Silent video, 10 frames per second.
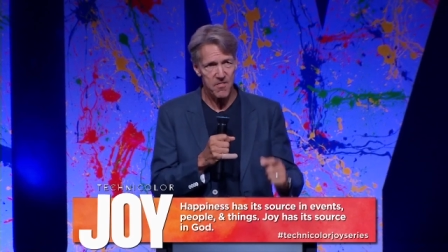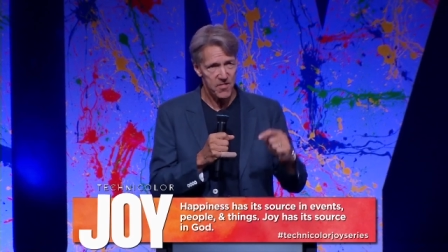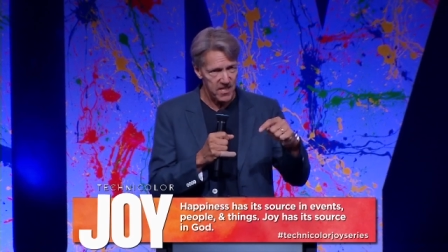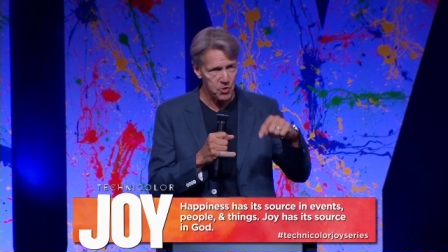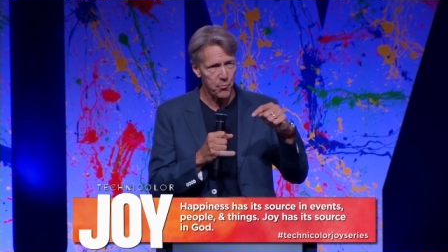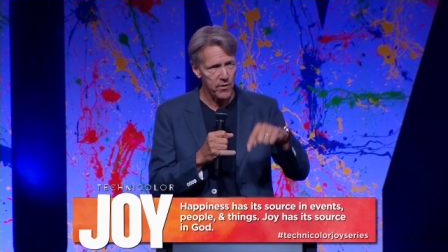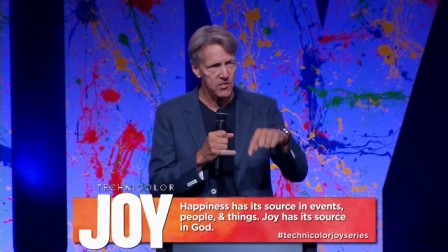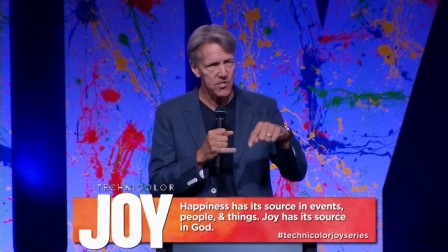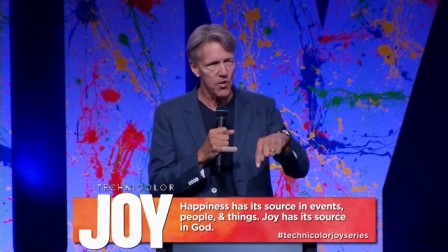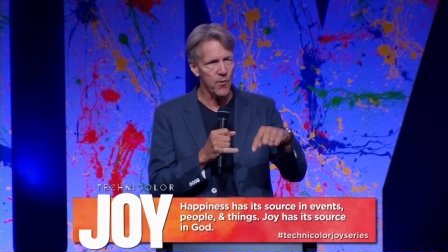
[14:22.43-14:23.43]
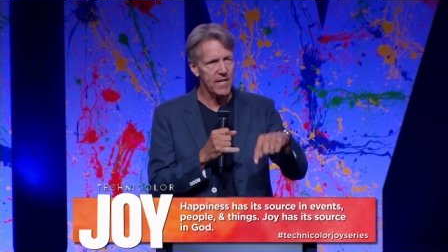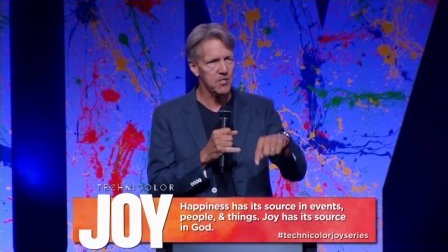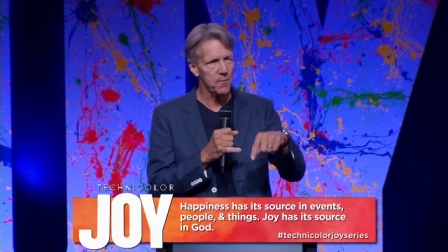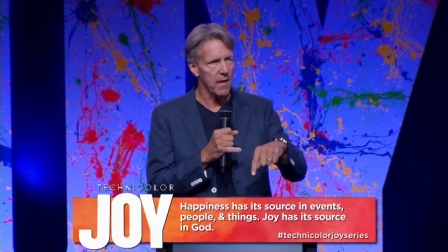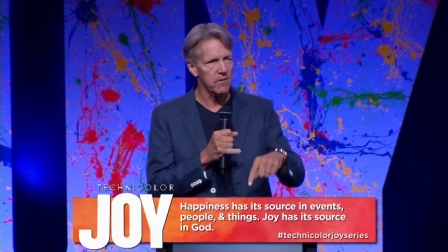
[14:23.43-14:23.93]
This prisoner
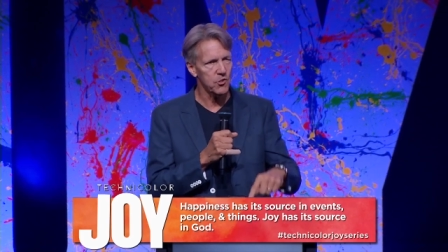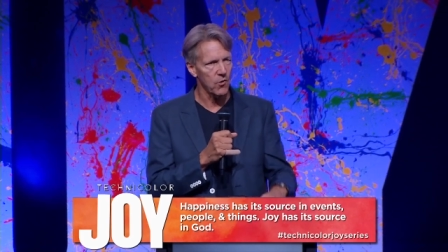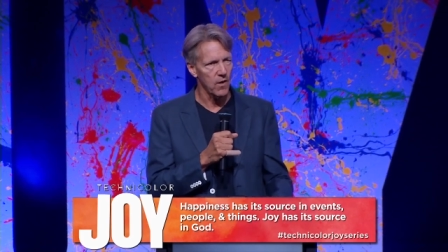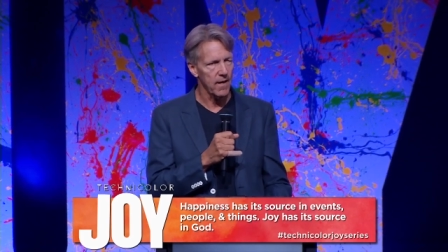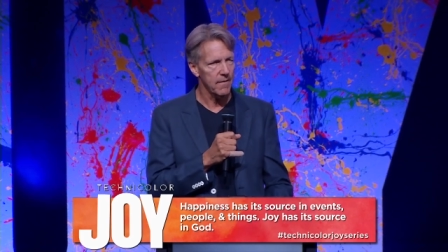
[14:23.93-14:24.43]
writes about joy.